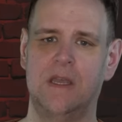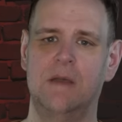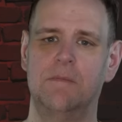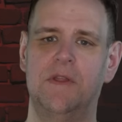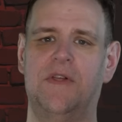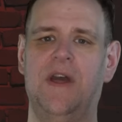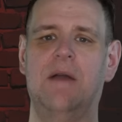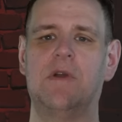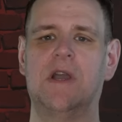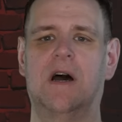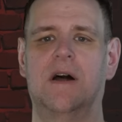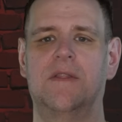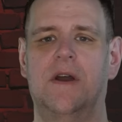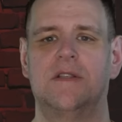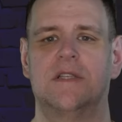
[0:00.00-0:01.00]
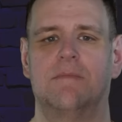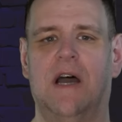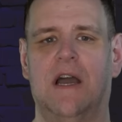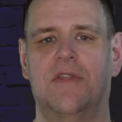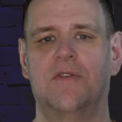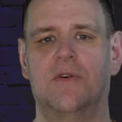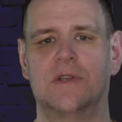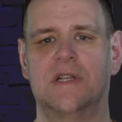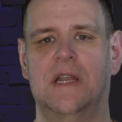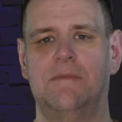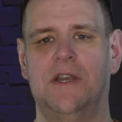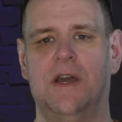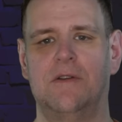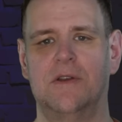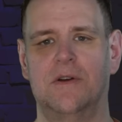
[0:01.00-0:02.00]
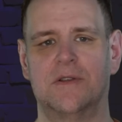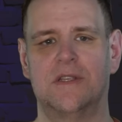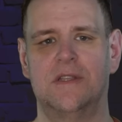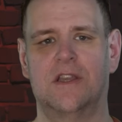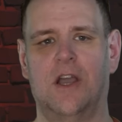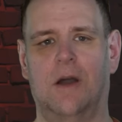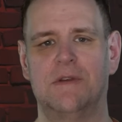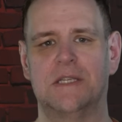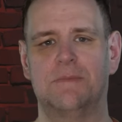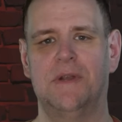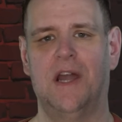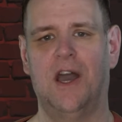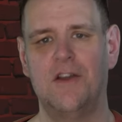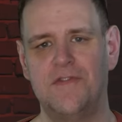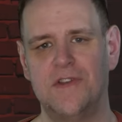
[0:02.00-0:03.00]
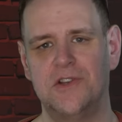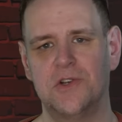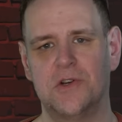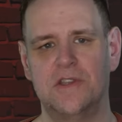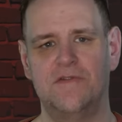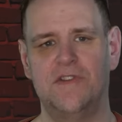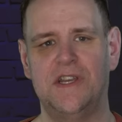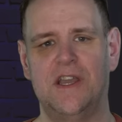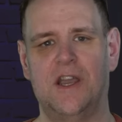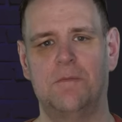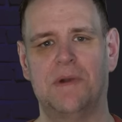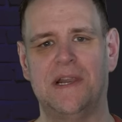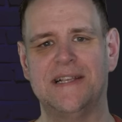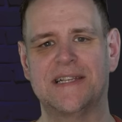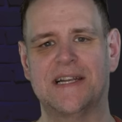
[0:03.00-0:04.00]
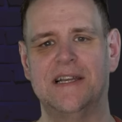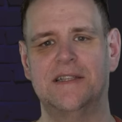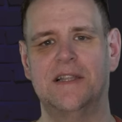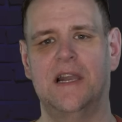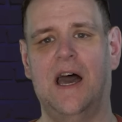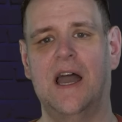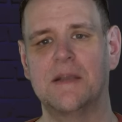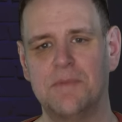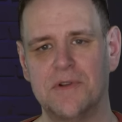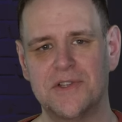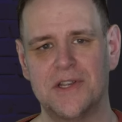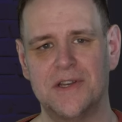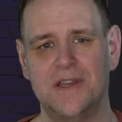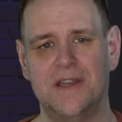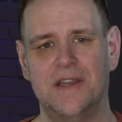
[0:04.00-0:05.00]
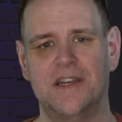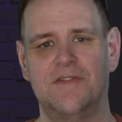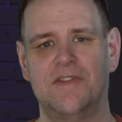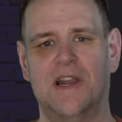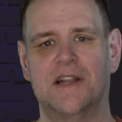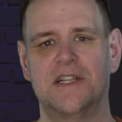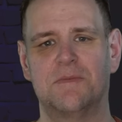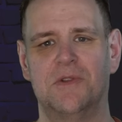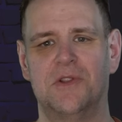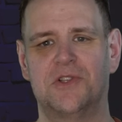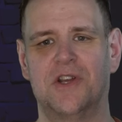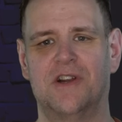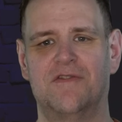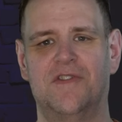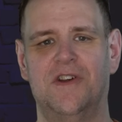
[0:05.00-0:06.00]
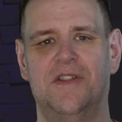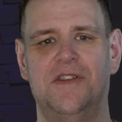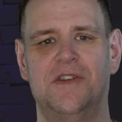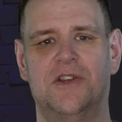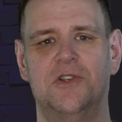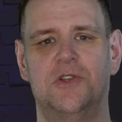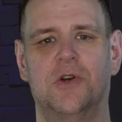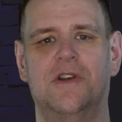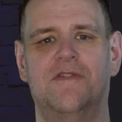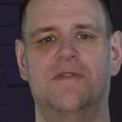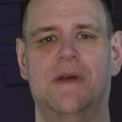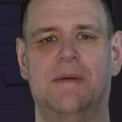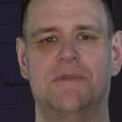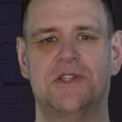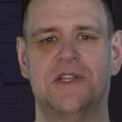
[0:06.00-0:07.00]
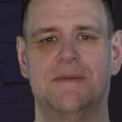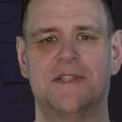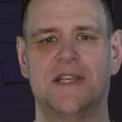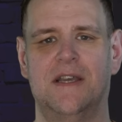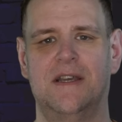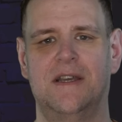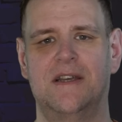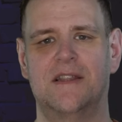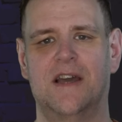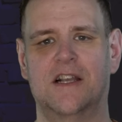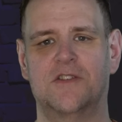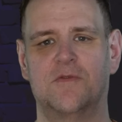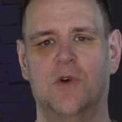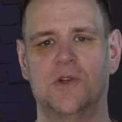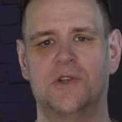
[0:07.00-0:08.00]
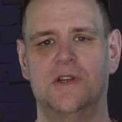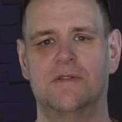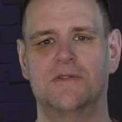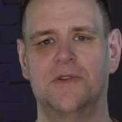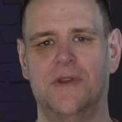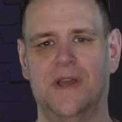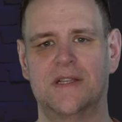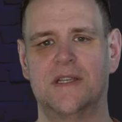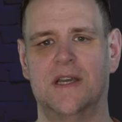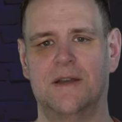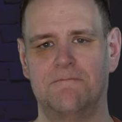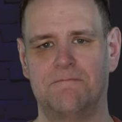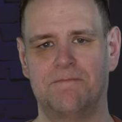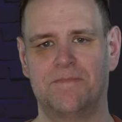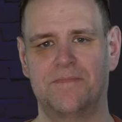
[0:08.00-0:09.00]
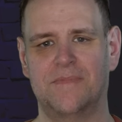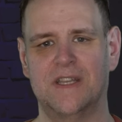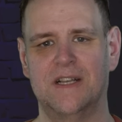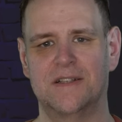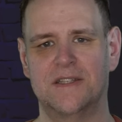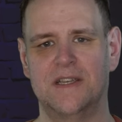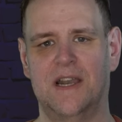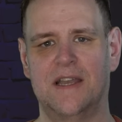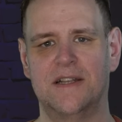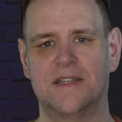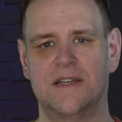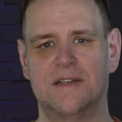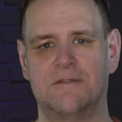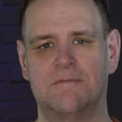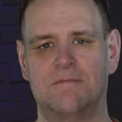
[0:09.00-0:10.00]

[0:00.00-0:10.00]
But there we are. Those are my thoughts. Let me know yours in the comments below. If you enjoyed the video, please click the like button. And if you'd like to support the channel further, you can join for memberships. Thanks for watching. Until next time, I'll see you later.